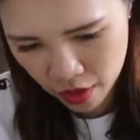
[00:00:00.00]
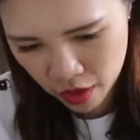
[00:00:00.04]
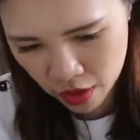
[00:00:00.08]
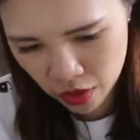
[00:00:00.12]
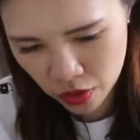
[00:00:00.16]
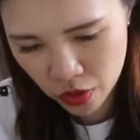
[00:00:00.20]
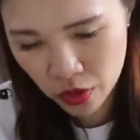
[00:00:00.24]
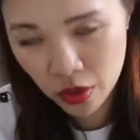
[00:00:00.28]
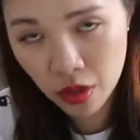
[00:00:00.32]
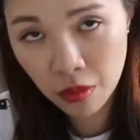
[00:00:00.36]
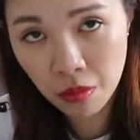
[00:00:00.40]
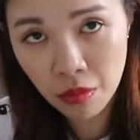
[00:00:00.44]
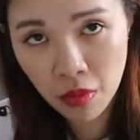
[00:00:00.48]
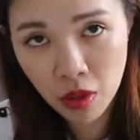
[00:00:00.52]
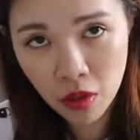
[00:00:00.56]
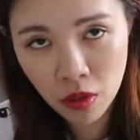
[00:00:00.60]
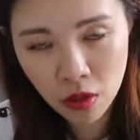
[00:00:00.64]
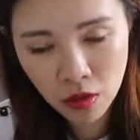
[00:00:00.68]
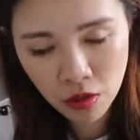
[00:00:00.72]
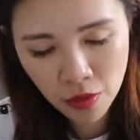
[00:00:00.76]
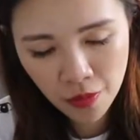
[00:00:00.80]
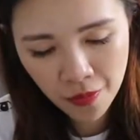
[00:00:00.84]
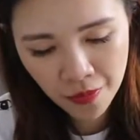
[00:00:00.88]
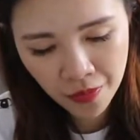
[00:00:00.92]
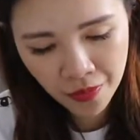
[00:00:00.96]
to the
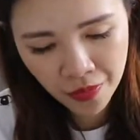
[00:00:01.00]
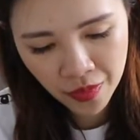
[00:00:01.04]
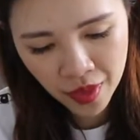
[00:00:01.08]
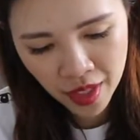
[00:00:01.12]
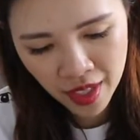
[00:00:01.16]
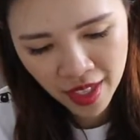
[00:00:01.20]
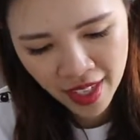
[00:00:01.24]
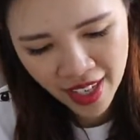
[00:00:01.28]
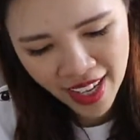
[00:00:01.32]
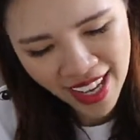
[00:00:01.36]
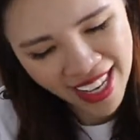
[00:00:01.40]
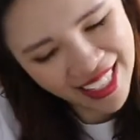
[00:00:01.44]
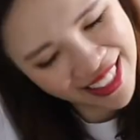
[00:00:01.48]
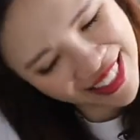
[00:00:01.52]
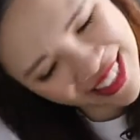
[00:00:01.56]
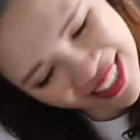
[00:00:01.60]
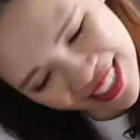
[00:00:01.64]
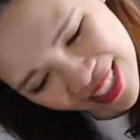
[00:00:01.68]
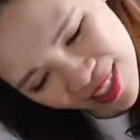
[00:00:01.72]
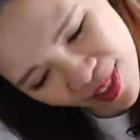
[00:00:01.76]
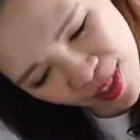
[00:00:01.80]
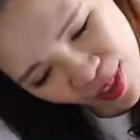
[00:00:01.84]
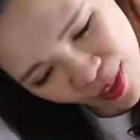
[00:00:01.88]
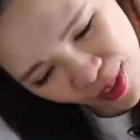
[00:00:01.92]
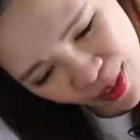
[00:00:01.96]
mold, and
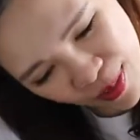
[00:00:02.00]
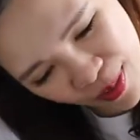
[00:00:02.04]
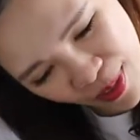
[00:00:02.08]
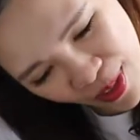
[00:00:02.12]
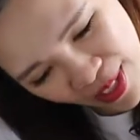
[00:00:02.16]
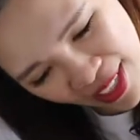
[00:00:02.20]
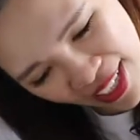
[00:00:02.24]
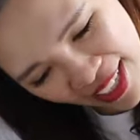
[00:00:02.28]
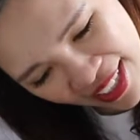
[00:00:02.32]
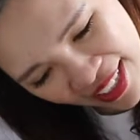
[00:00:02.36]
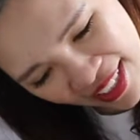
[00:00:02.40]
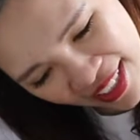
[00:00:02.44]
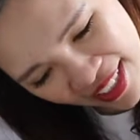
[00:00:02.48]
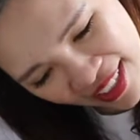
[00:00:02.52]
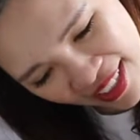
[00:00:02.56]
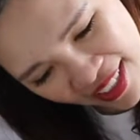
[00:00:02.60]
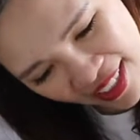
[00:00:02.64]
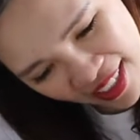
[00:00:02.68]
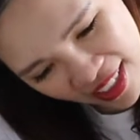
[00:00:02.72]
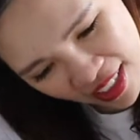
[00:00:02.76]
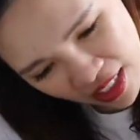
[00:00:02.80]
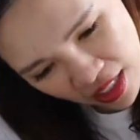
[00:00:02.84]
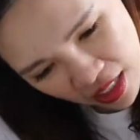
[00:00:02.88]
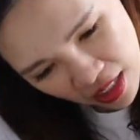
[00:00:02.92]
this looks more like it.